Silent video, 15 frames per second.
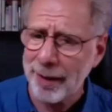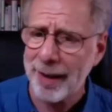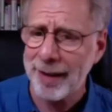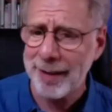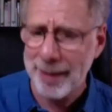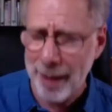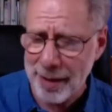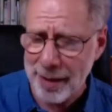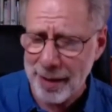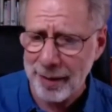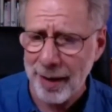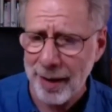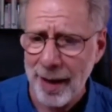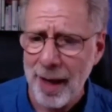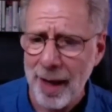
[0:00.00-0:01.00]
it doesn't,
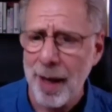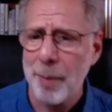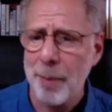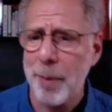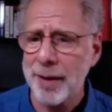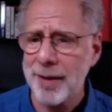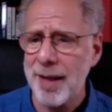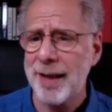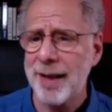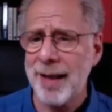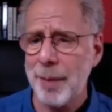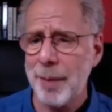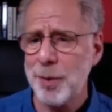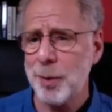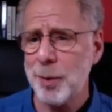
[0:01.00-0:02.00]
but that it
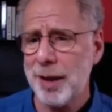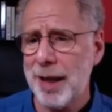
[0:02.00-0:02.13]
helps you